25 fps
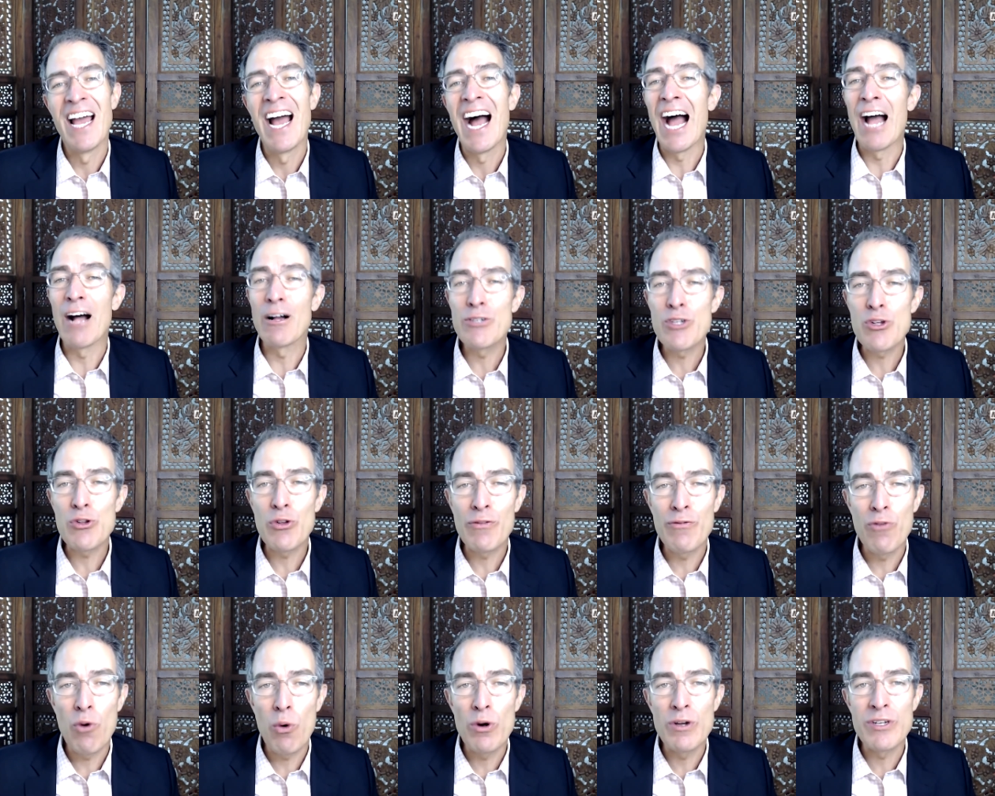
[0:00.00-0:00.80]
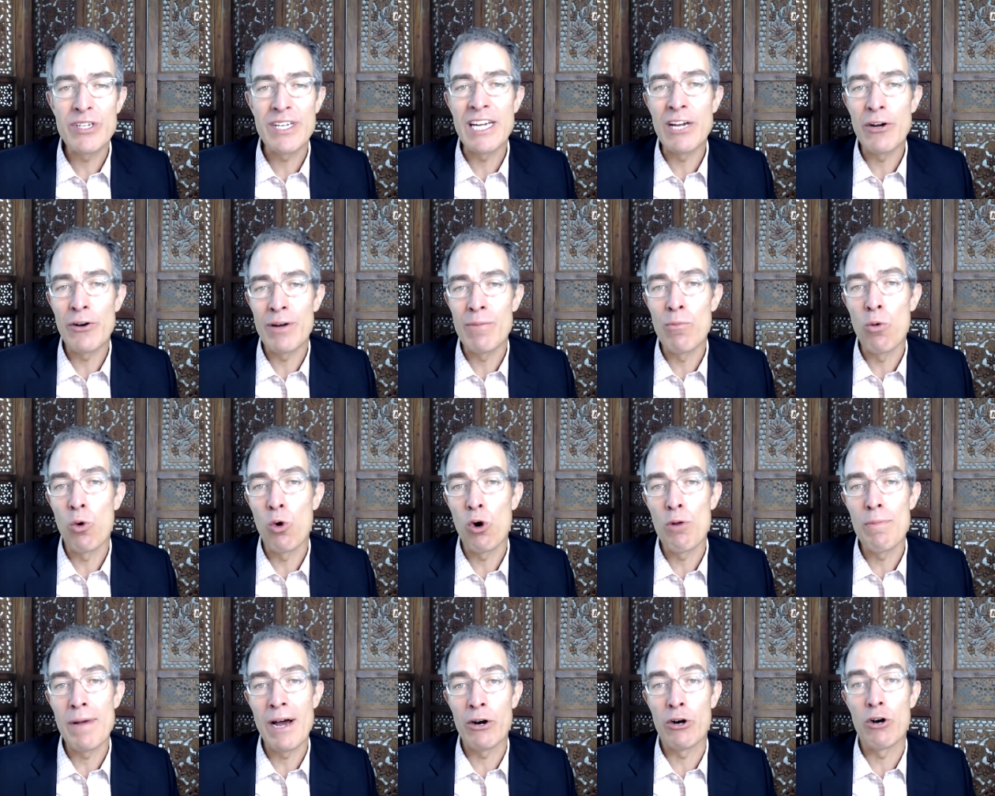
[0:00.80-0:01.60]
I also look forward to hearing
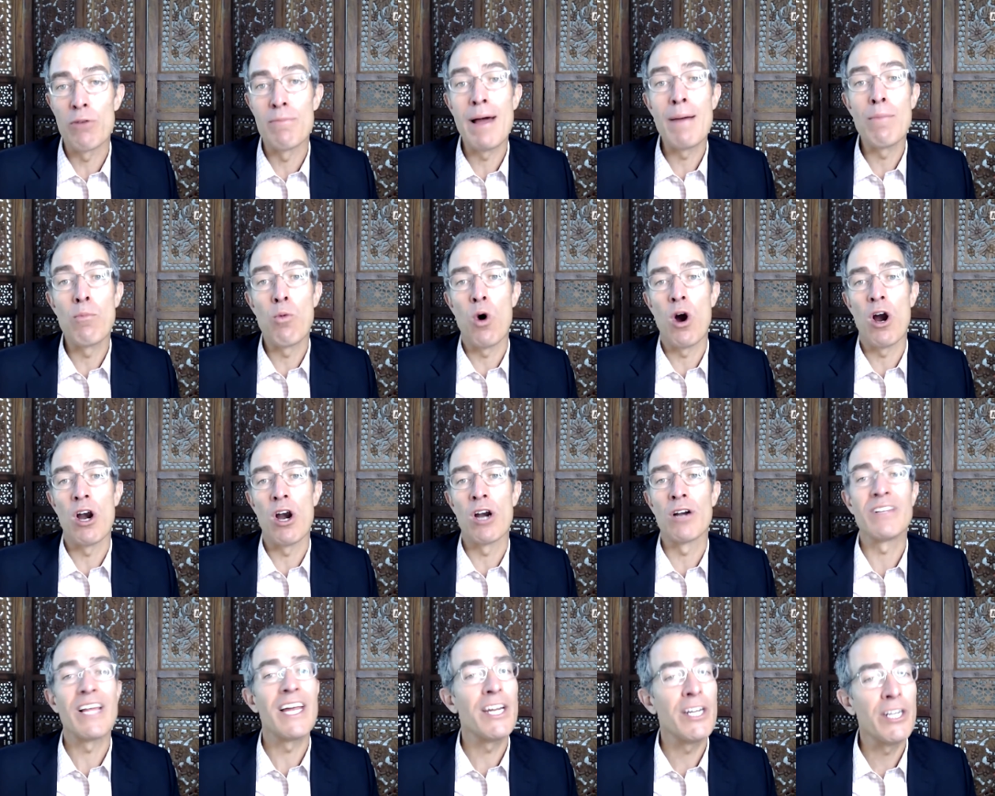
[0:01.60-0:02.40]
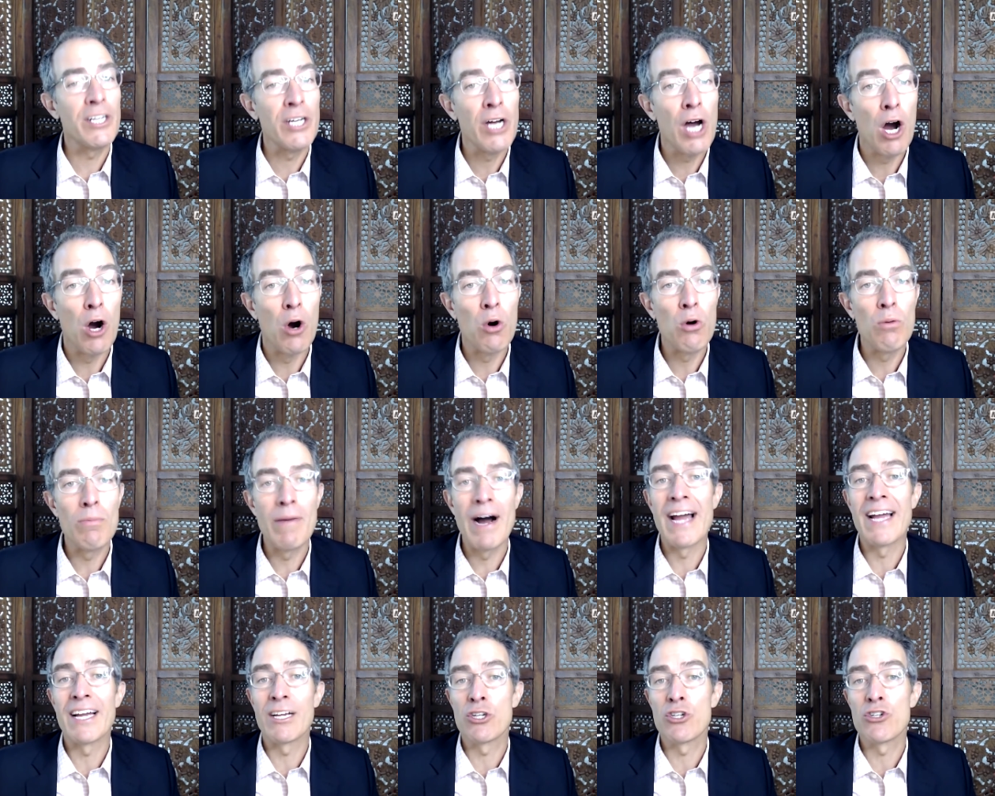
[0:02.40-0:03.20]
more about her memoir, Let It Go
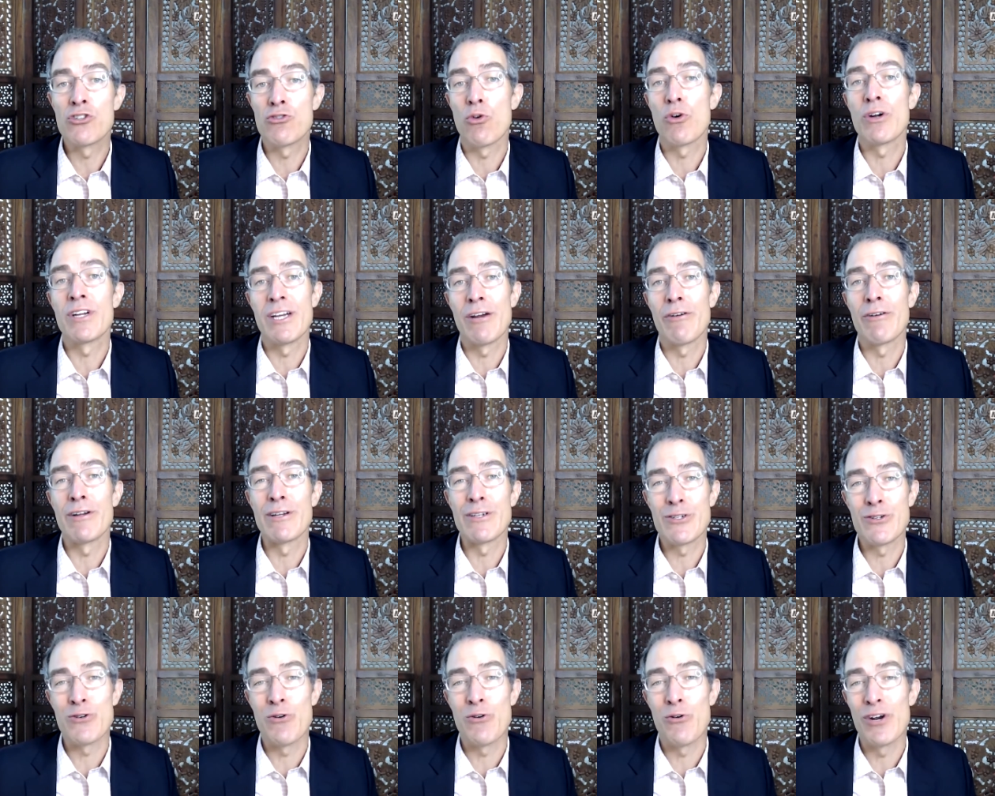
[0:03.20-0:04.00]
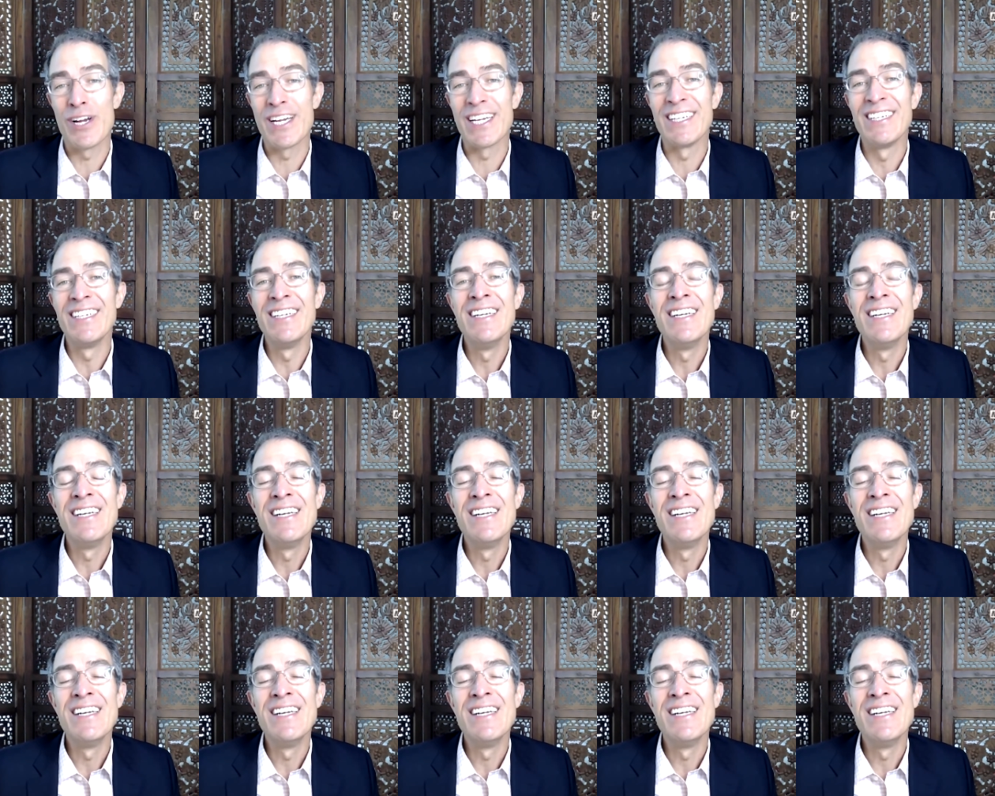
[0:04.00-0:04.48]
My Extraordinary Story.